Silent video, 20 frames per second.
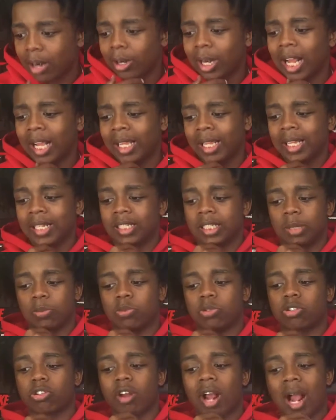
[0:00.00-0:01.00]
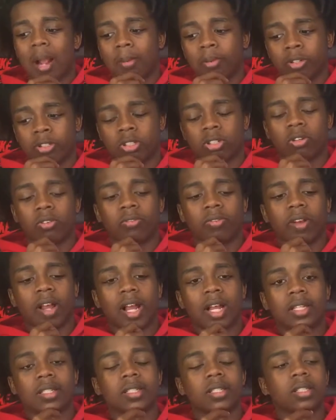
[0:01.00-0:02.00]
how did I get subscribers so
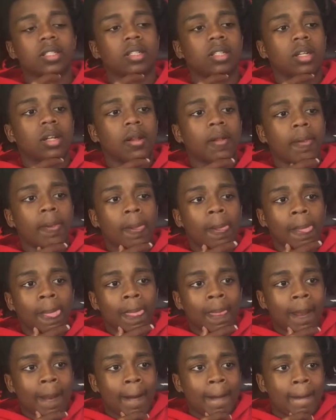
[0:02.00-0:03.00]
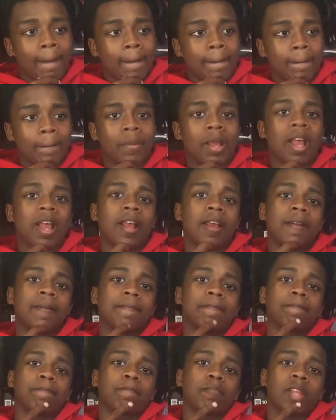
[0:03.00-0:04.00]
fast?
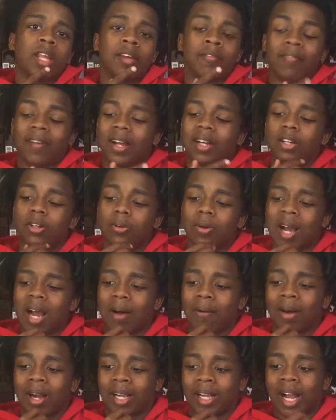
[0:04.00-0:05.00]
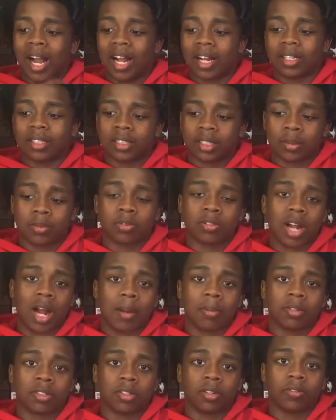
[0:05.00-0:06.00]
Man, if I knew how I got
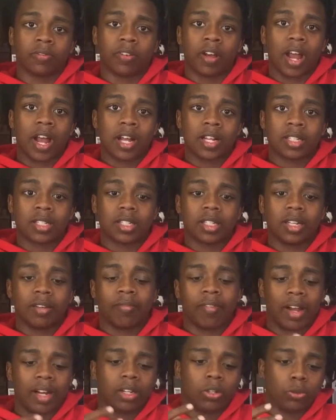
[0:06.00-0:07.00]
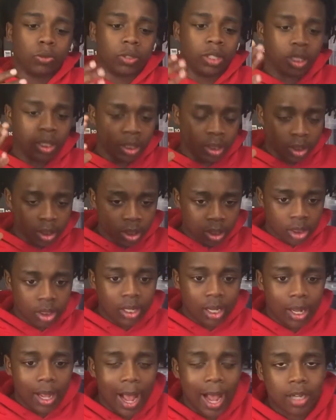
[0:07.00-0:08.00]
subscribers so fast, if I knew the
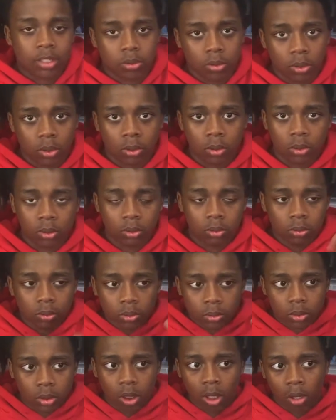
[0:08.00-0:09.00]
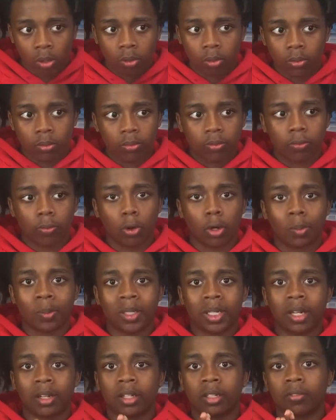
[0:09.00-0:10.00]
actual,
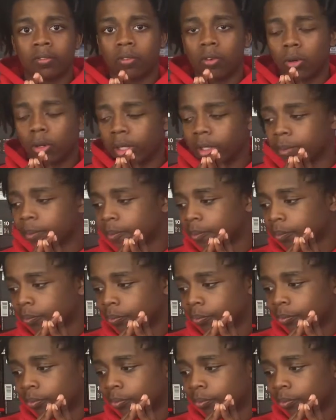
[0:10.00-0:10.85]
formula for it,